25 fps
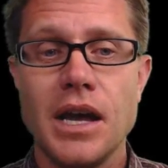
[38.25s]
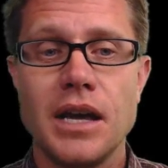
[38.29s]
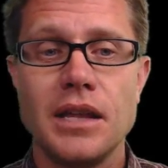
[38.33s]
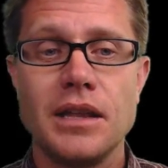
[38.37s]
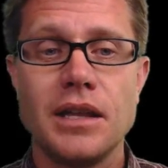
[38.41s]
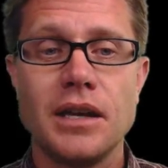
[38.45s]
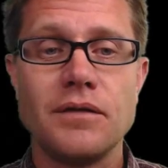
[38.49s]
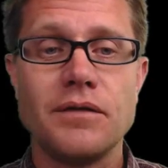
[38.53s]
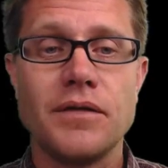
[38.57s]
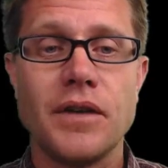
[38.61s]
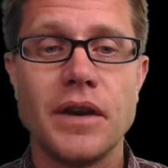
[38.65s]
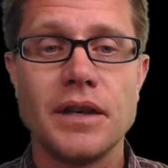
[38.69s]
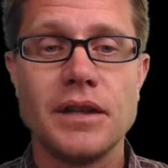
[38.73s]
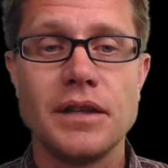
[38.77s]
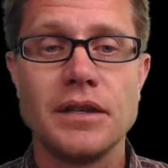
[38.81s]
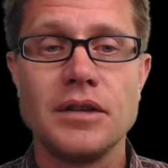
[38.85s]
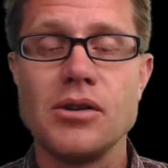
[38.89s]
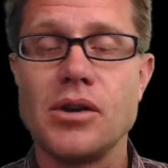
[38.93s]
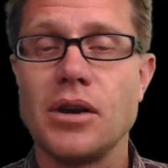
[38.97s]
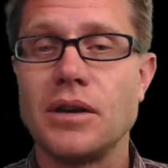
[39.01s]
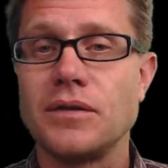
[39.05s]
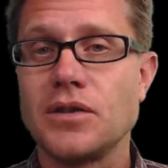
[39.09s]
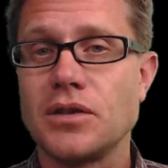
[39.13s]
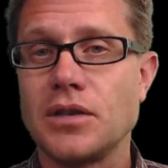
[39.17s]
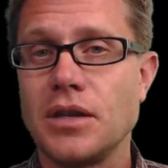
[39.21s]
And then finally,
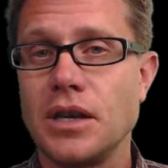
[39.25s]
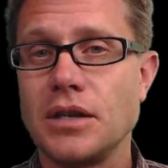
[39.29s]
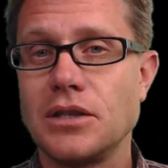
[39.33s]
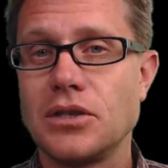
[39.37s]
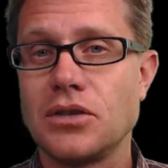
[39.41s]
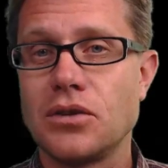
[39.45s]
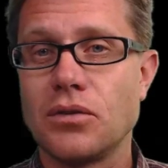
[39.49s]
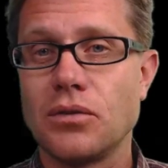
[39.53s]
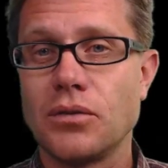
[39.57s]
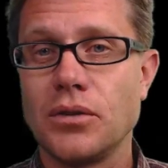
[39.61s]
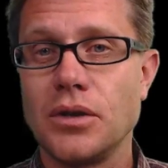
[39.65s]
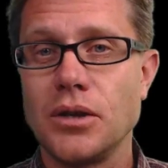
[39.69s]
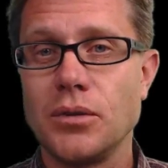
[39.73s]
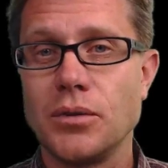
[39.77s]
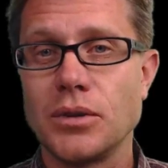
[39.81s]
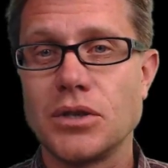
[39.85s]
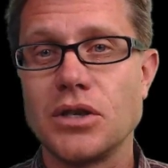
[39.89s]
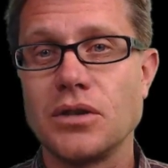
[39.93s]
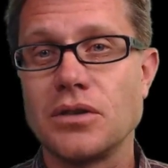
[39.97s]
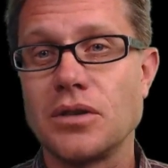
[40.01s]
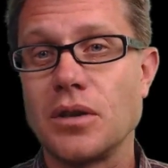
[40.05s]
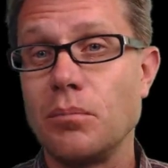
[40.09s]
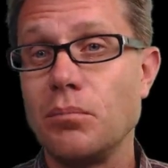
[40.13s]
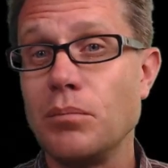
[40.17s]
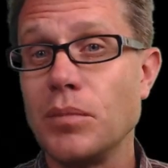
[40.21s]
you have stage three,
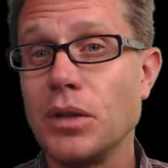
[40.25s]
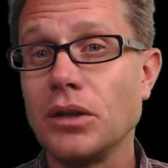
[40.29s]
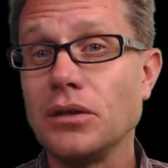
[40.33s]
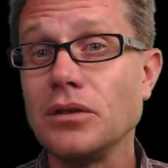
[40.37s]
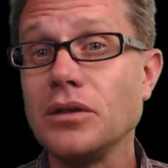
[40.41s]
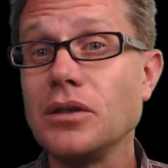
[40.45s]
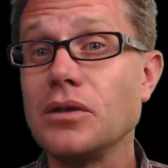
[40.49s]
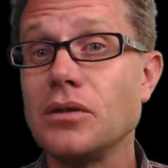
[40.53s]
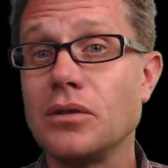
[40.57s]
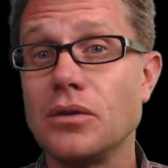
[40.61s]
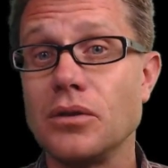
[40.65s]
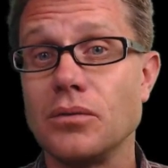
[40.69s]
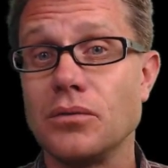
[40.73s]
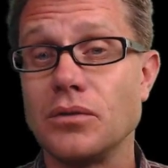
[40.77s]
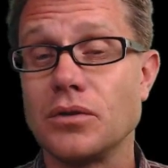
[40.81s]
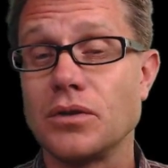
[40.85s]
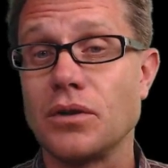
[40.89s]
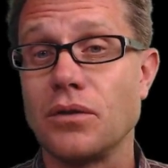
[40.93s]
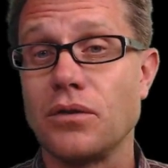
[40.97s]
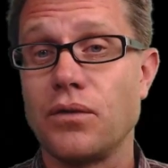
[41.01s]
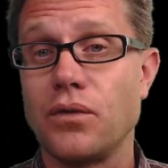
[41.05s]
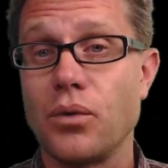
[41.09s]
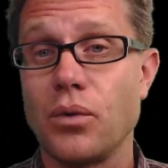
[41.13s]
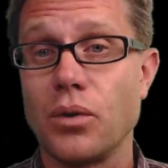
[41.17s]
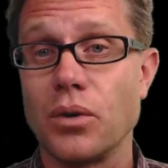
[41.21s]
which is a million
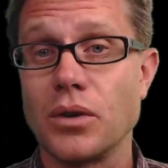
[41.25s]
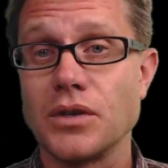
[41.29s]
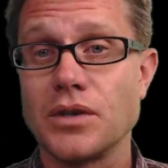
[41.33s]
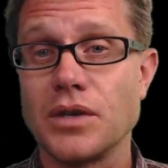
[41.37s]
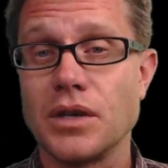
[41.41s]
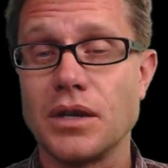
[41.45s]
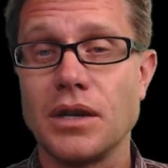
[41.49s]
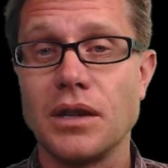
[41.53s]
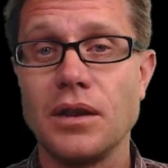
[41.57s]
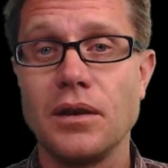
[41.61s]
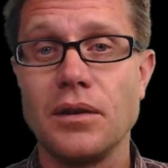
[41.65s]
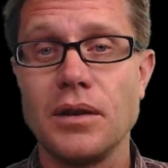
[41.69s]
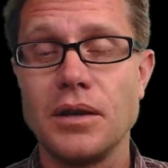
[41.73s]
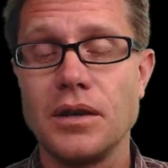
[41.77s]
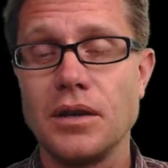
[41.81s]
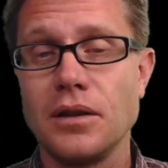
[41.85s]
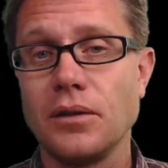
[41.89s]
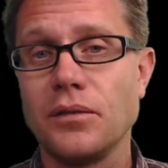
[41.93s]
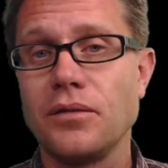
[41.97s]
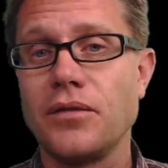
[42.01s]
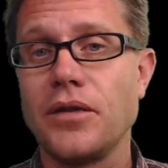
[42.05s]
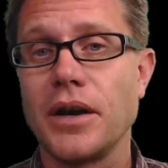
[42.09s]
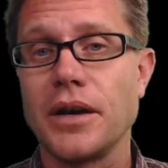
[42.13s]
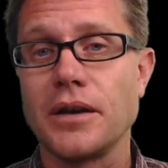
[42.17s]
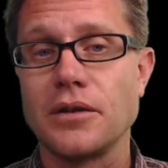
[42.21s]
newtons of force, and it'll,
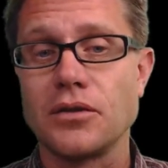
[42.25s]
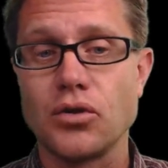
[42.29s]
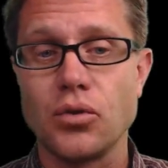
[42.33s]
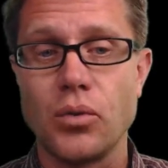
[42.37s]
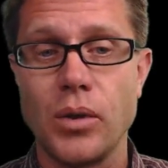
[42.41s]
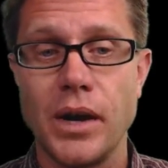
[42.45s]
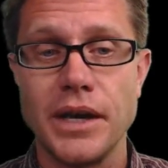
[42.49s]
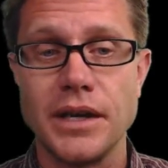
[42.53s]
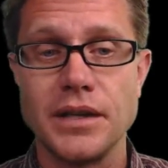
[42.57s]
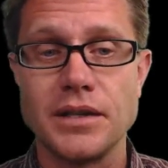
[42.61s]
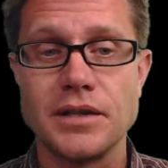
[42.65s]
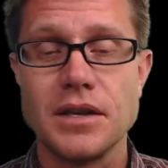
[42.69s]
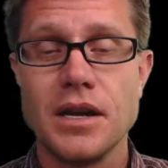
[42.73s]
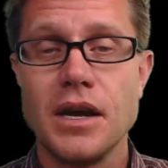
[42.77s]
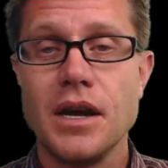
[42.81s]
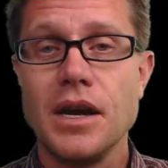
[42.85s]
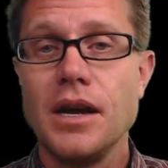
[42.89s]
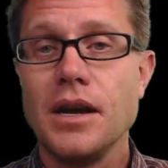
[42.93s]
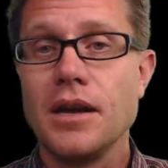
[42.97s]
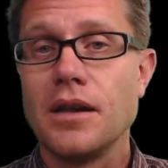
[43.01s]
it'll fire twice.